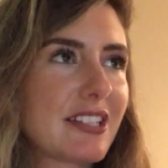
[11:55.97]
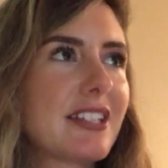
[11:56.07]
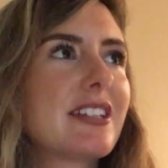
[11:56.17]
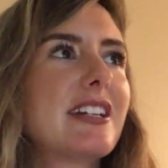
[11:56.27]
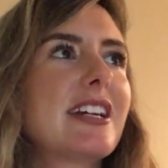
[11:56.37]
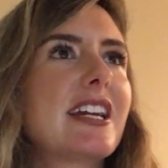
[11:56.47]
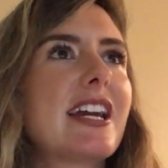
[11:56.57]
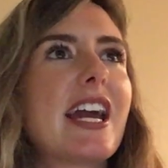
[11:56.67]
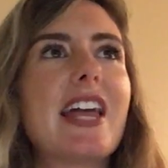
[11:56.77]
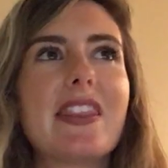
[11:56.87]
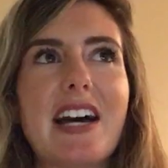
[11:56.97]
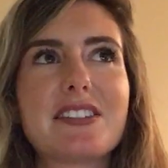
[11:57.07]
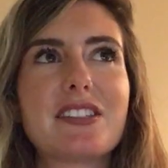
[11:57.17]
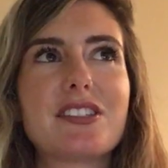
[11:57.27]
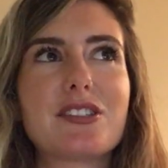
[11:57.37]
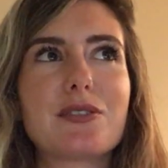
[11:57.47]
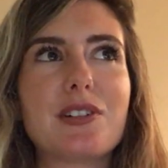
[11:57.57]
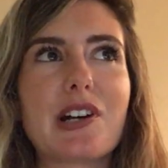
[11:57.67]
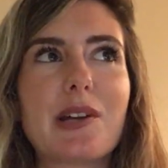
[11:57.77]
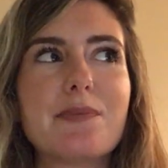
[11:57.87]
and that's a
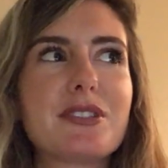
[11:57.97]
storm,